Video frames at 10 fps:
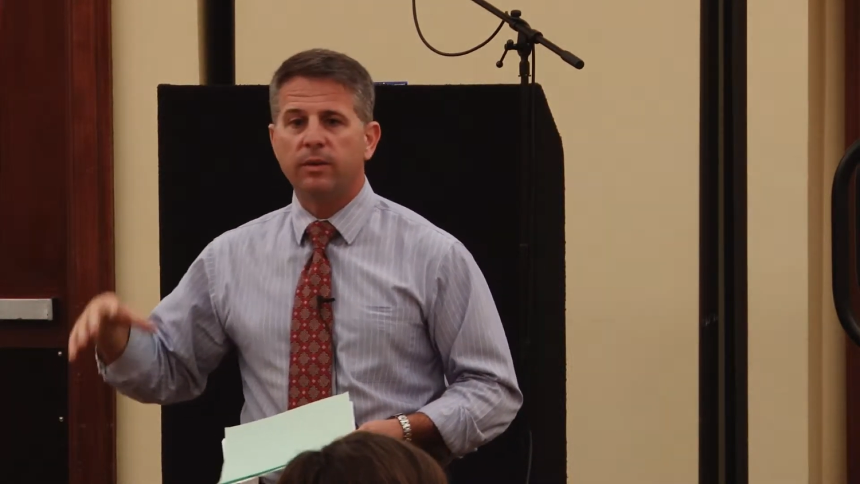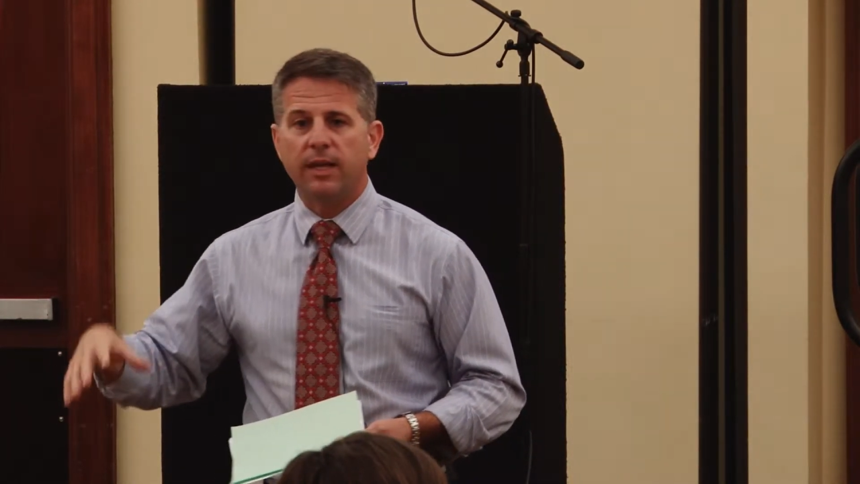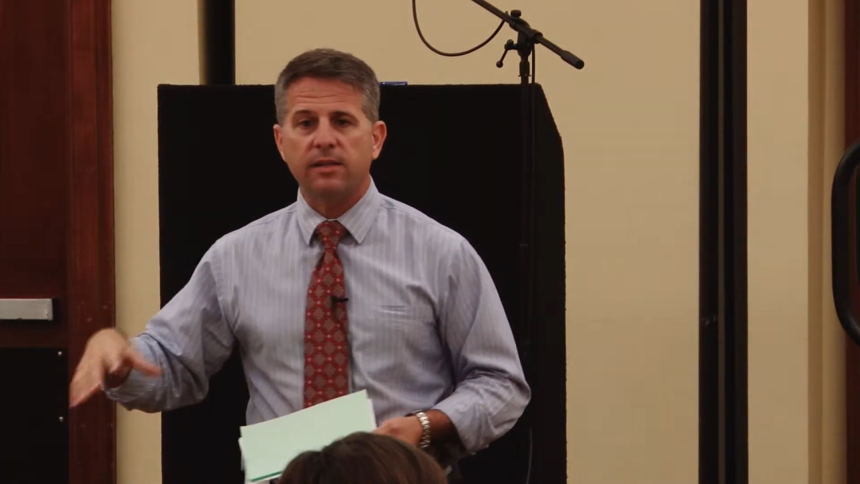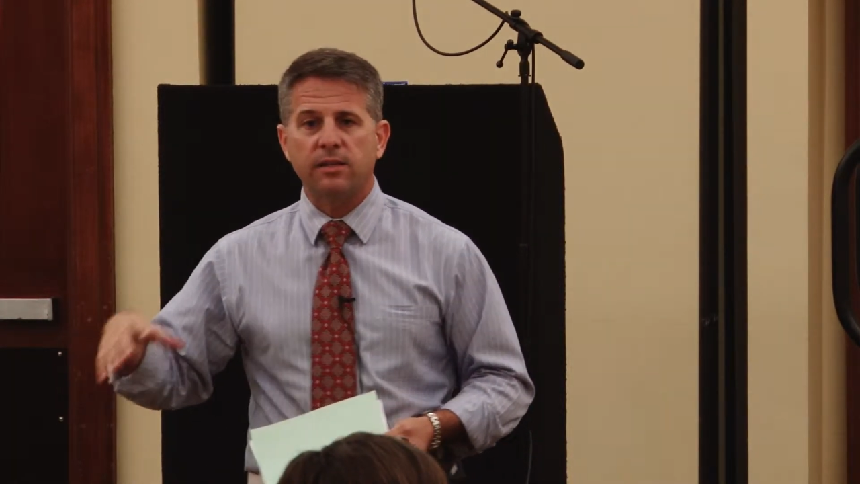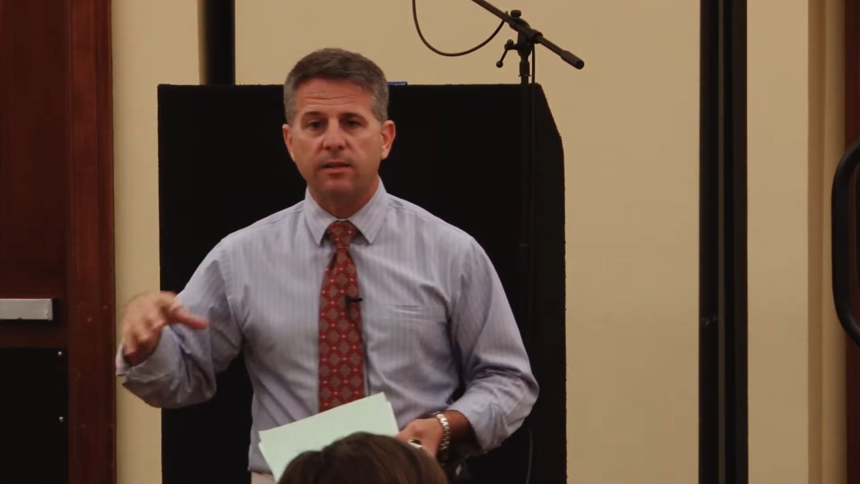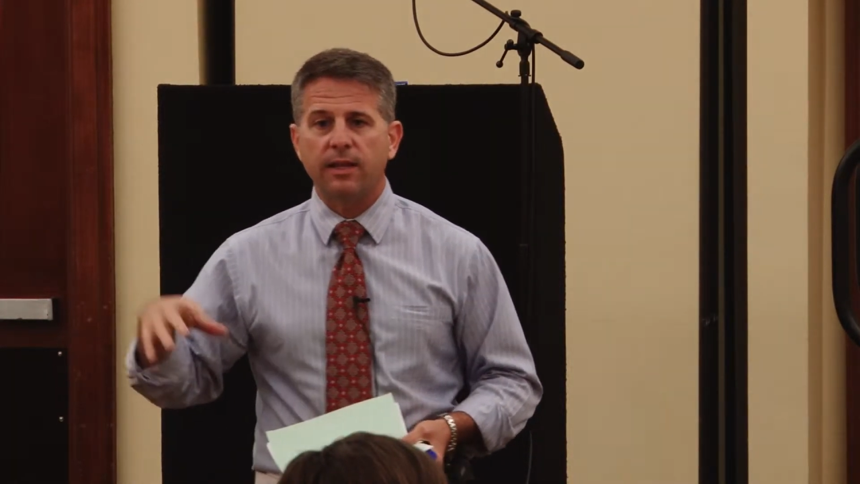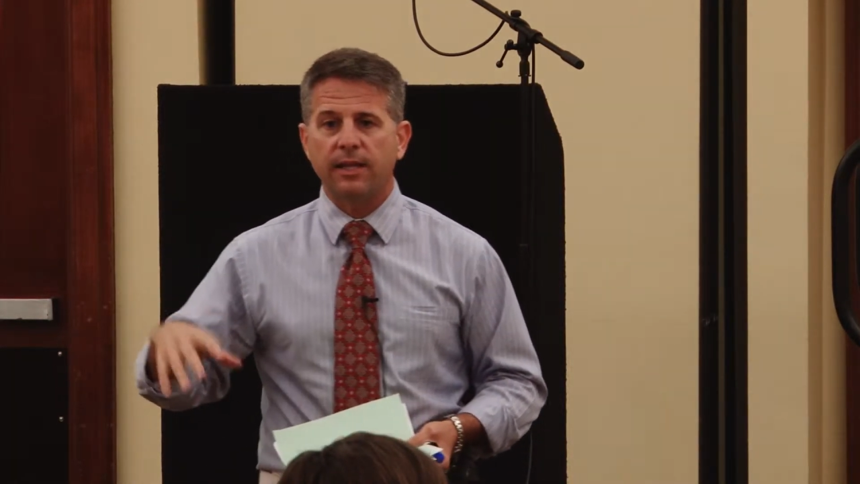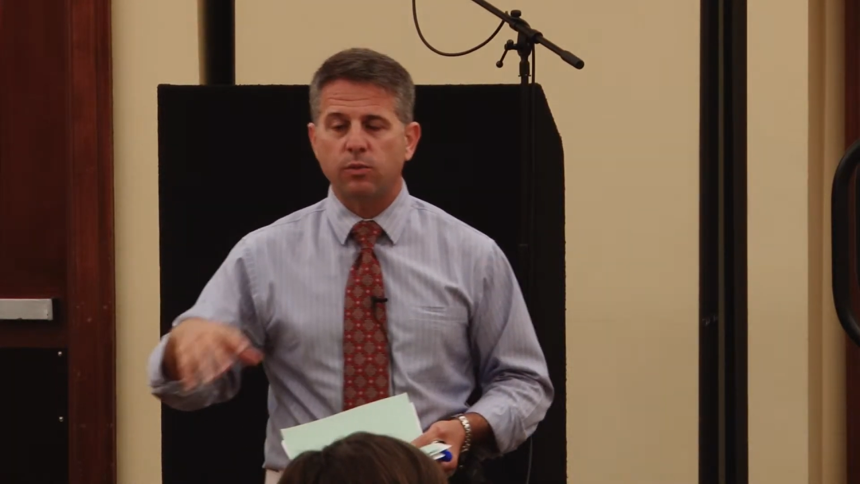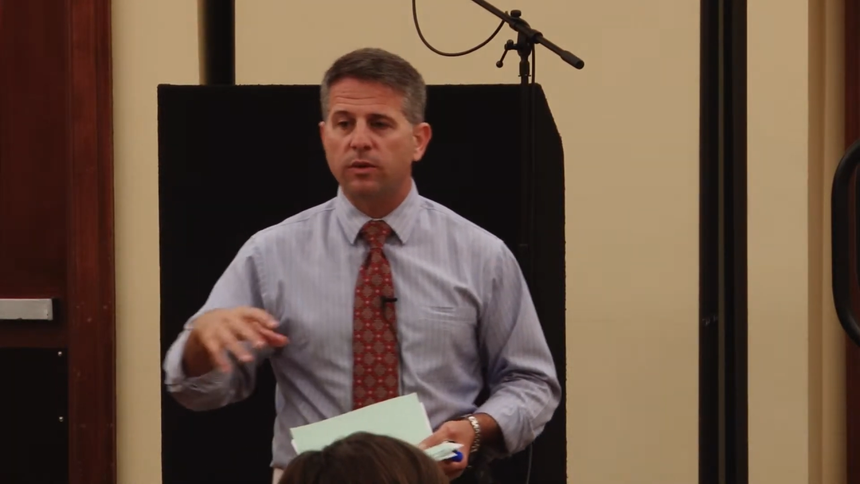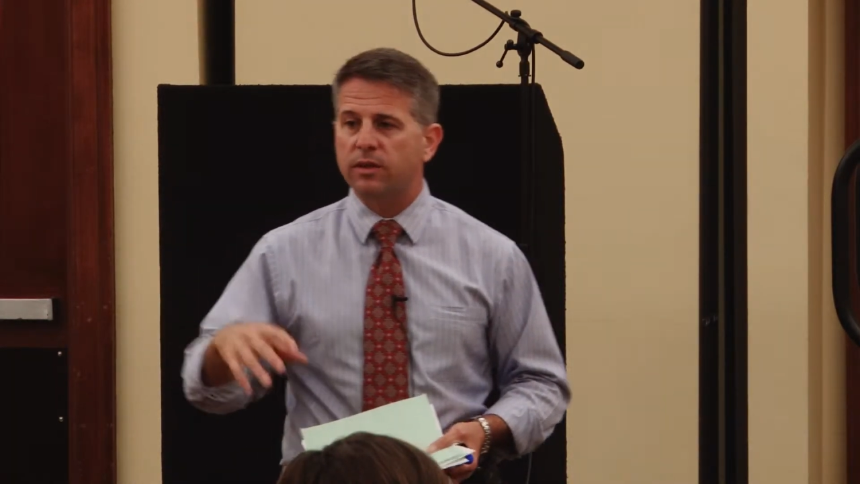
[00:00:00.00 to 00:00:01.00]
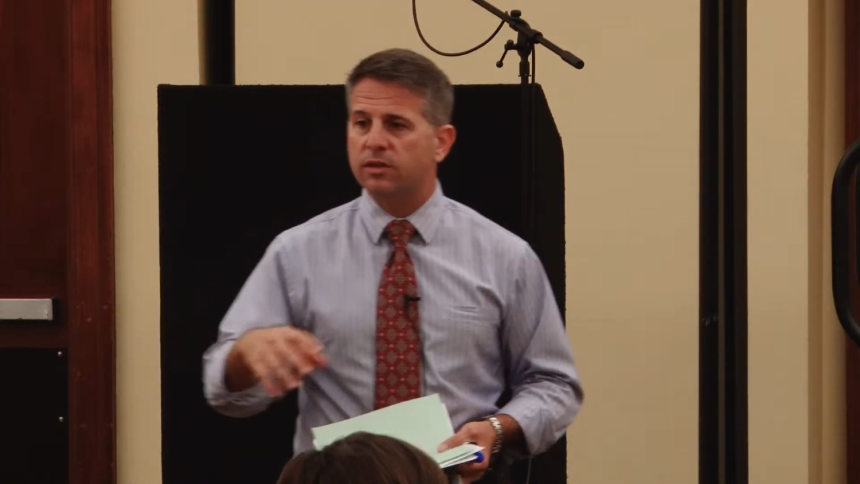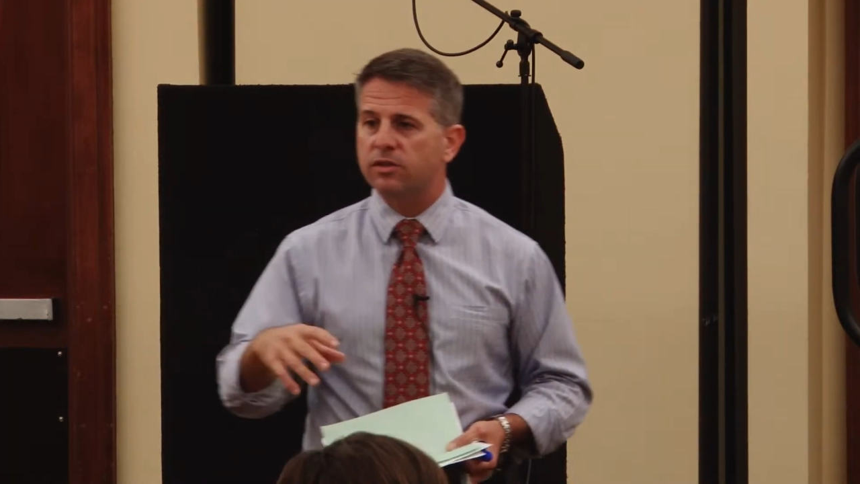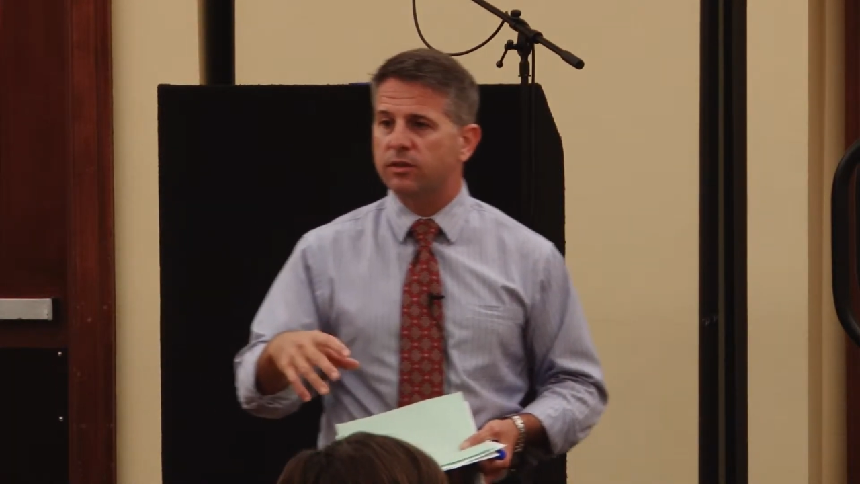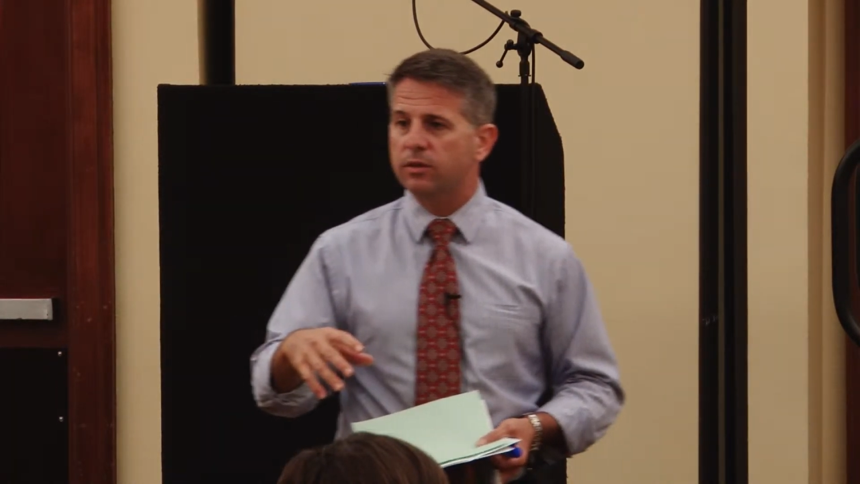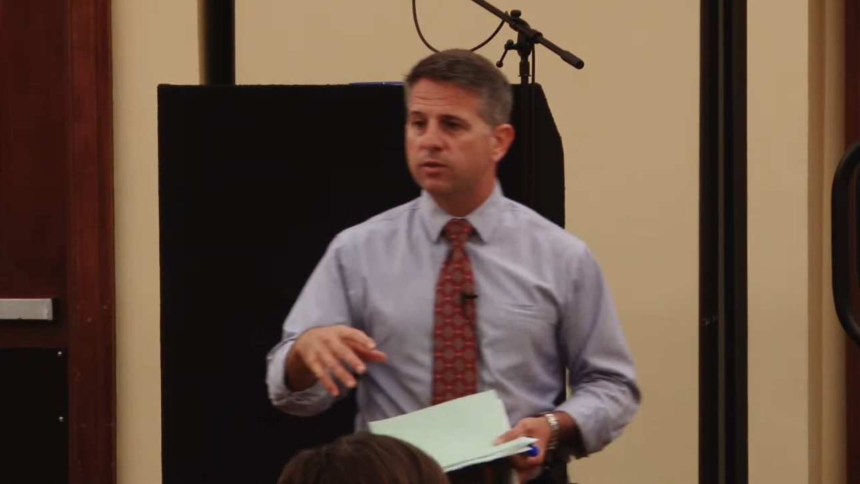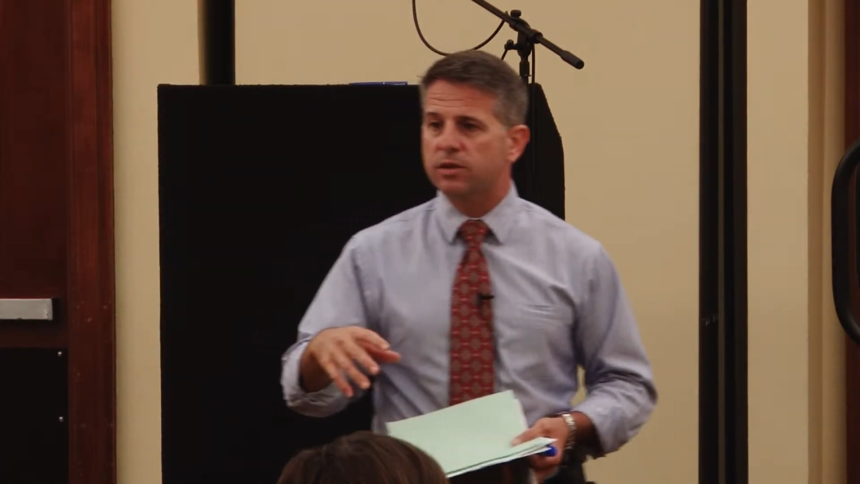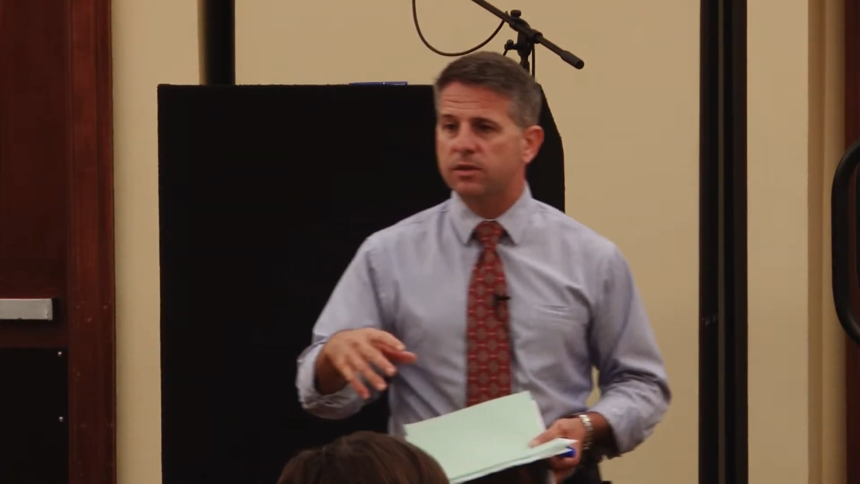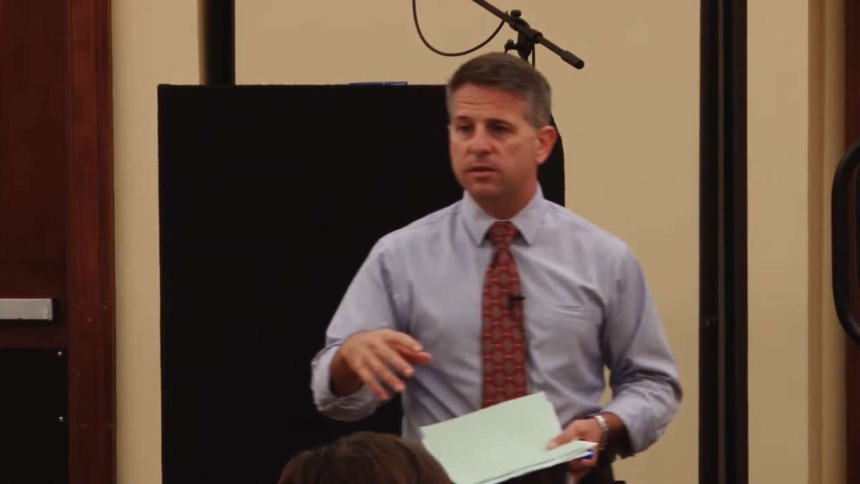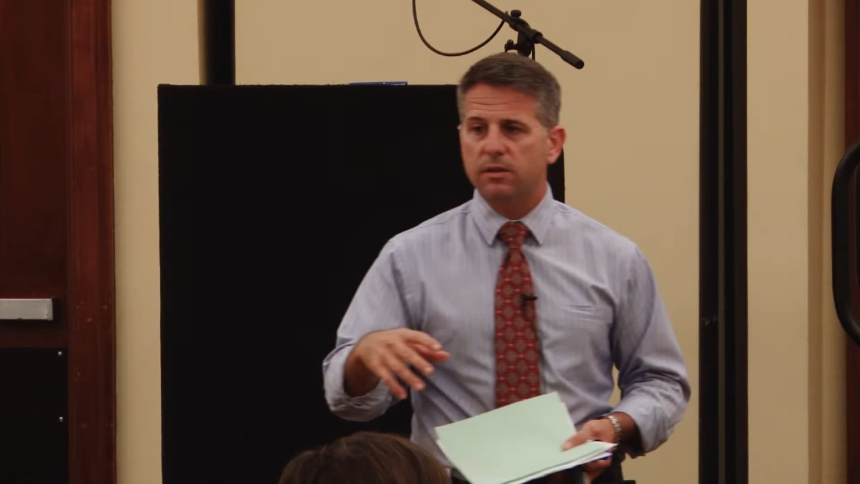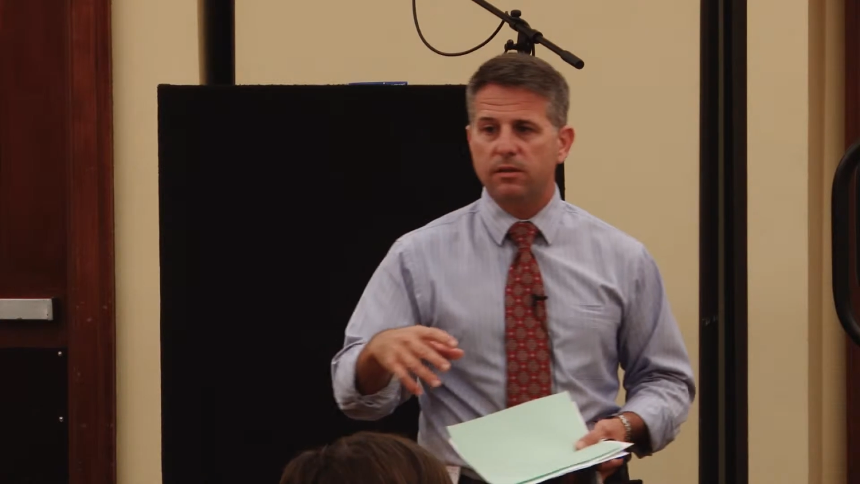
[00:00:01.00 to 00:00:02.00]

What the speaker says: and that's one of the solutions.